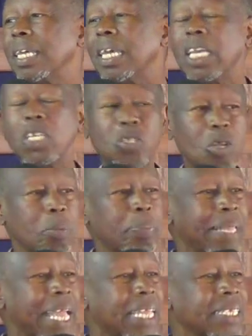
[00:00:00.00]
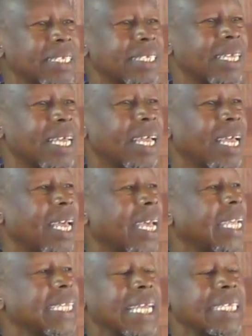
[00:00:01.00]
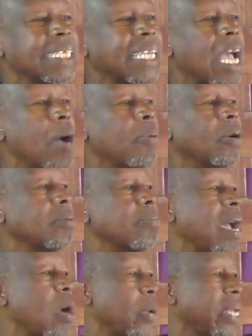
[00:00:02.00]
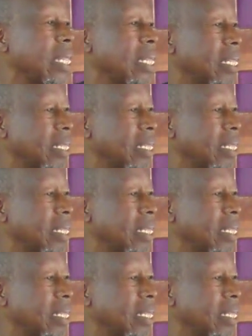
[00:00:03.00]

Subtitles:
his own plans, he doesn't care about my will.